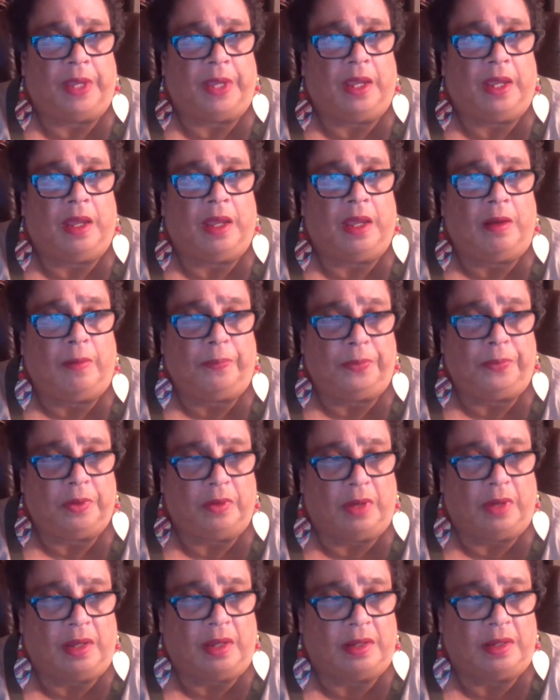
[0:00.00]
They help you
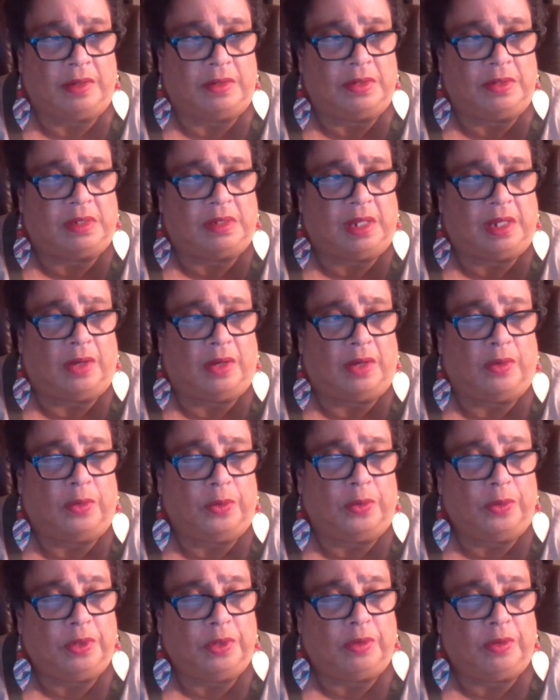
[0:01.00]
to understand
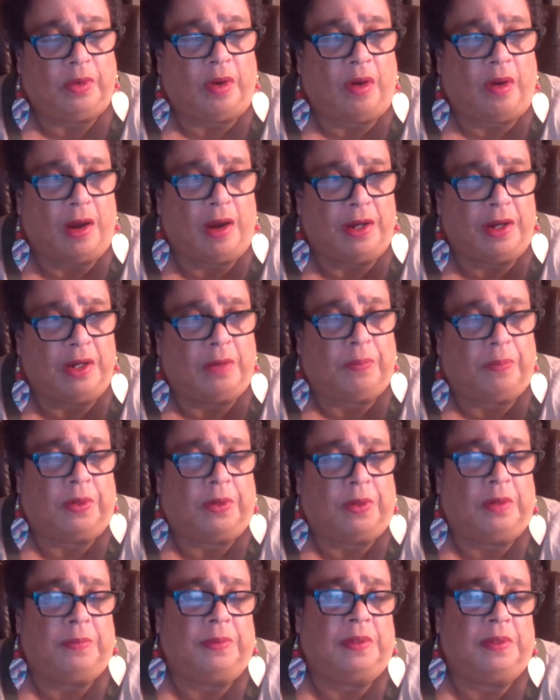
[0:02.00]
who you are and your
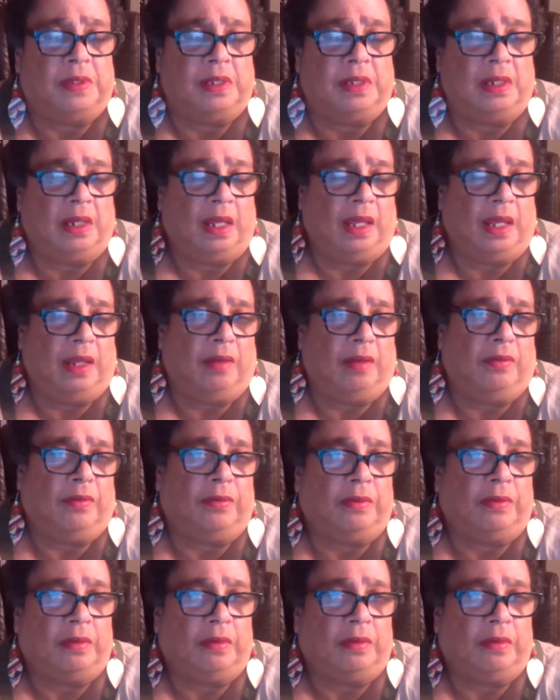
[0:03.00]
purpose in life.